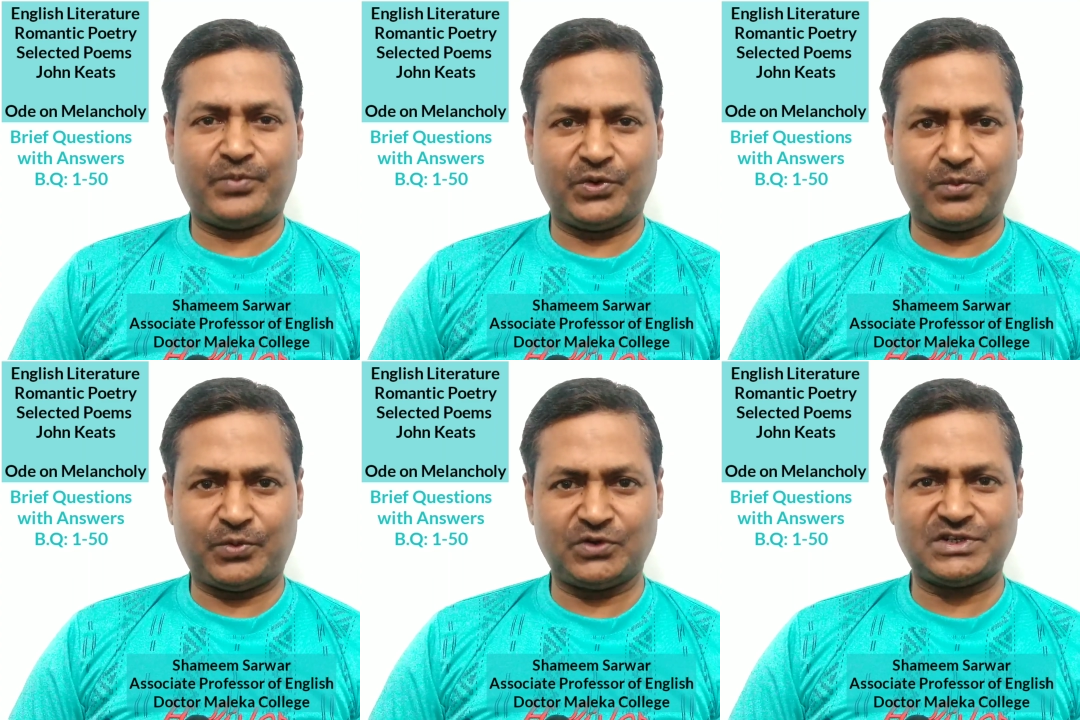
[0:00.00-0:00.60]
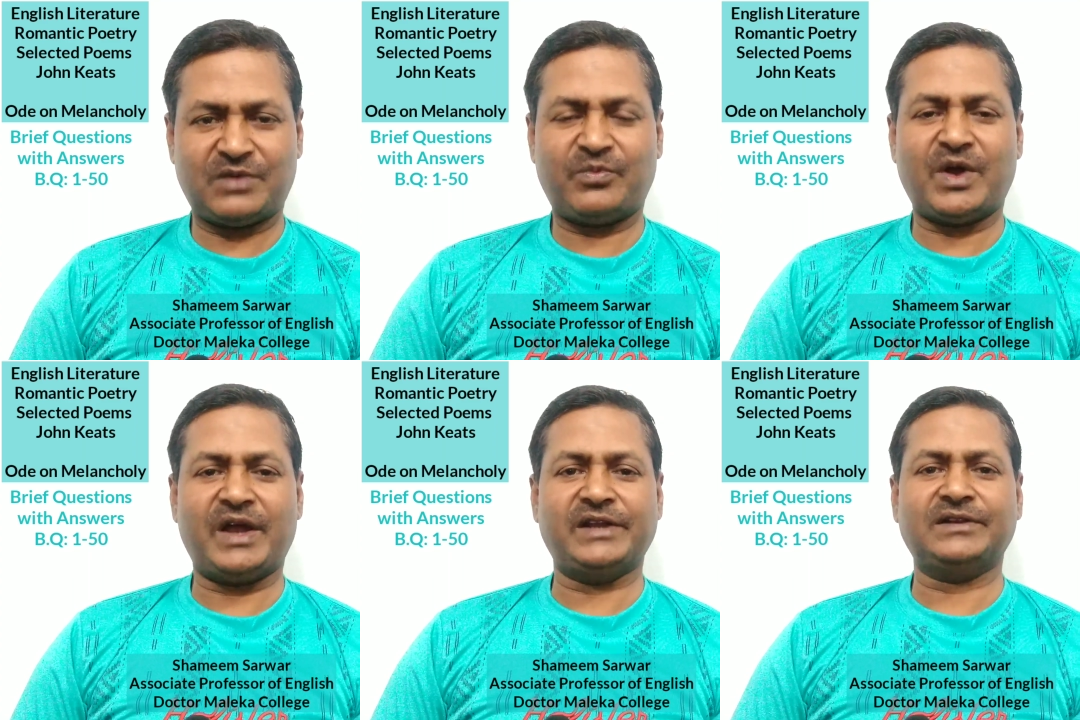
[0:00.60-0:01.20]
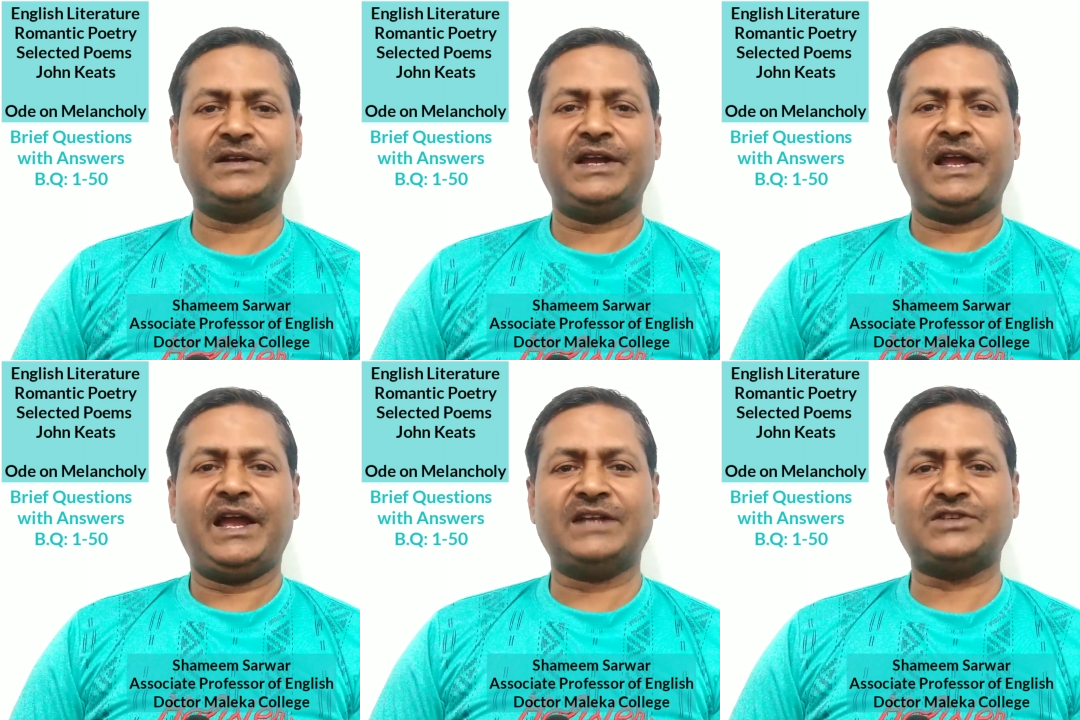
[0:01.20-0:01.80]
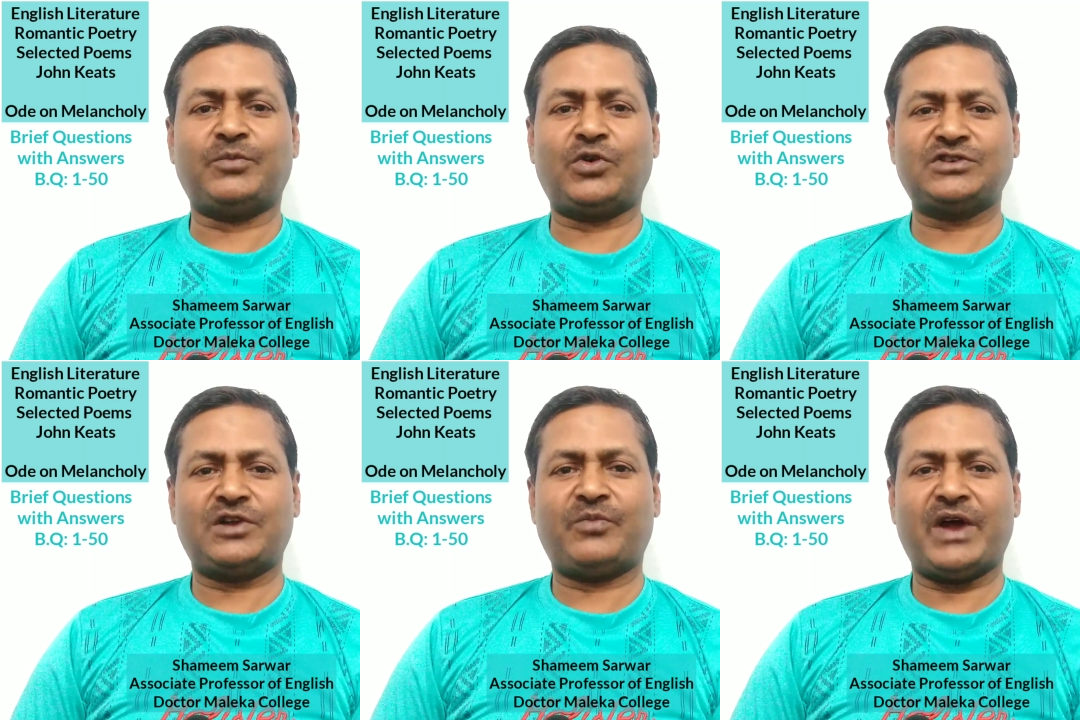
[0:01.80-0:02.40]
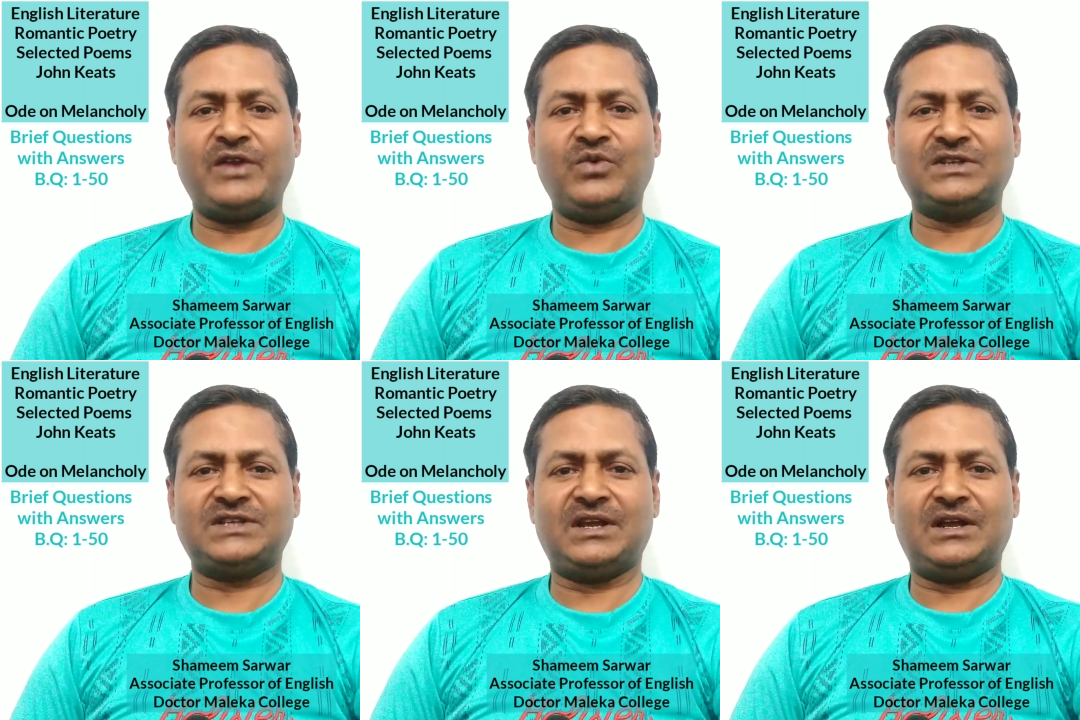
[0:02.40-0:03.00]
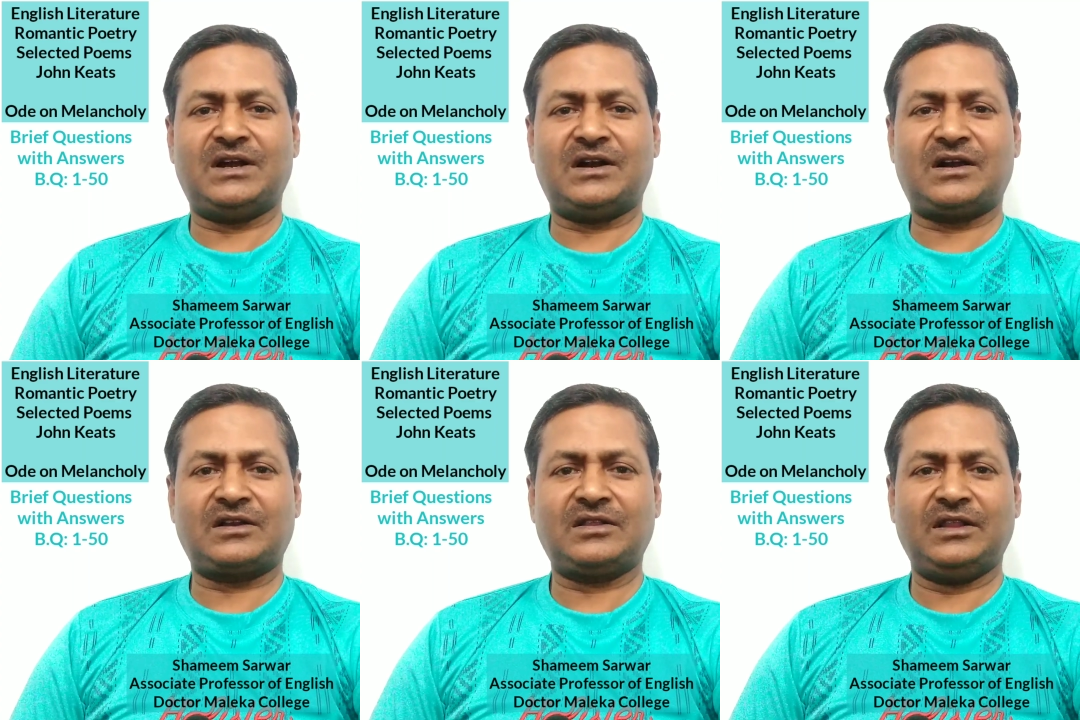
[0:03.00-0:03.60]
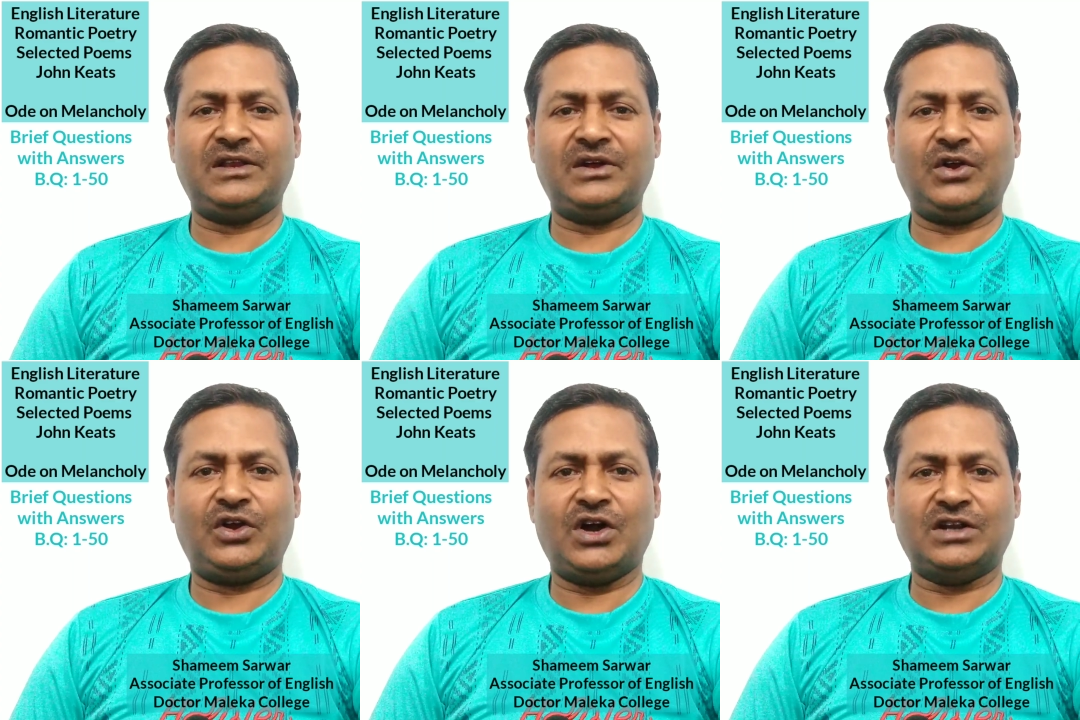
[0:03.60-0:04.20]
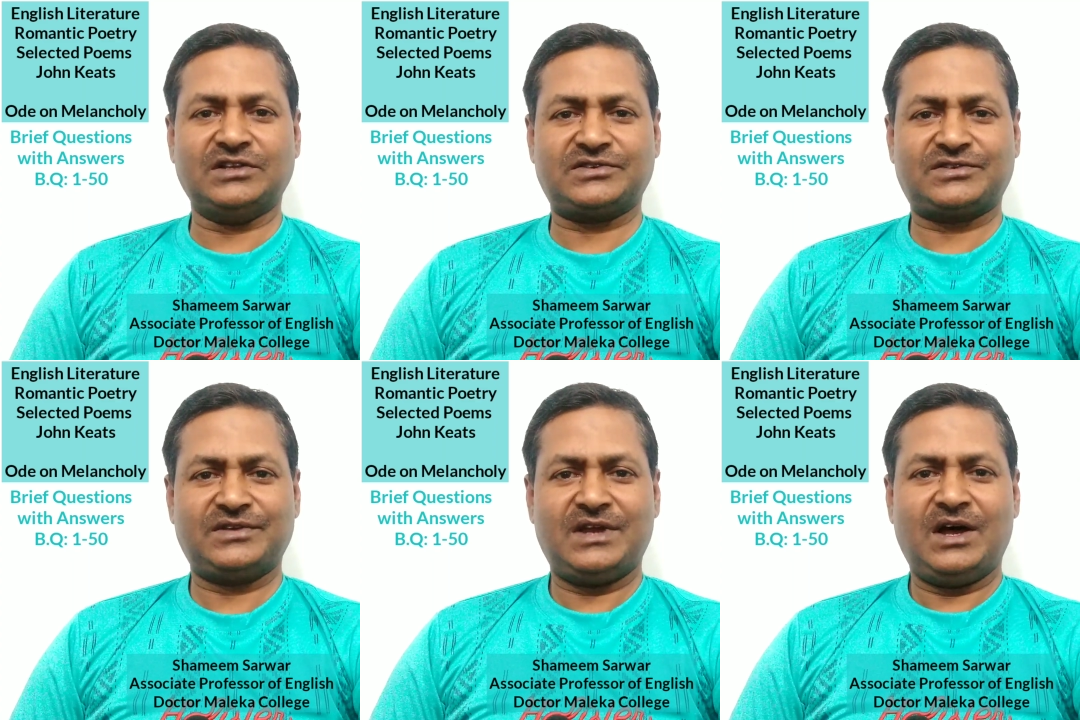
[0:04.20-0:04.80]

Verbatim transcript: Proserpine? Answer Proserpine was an earthly goddess.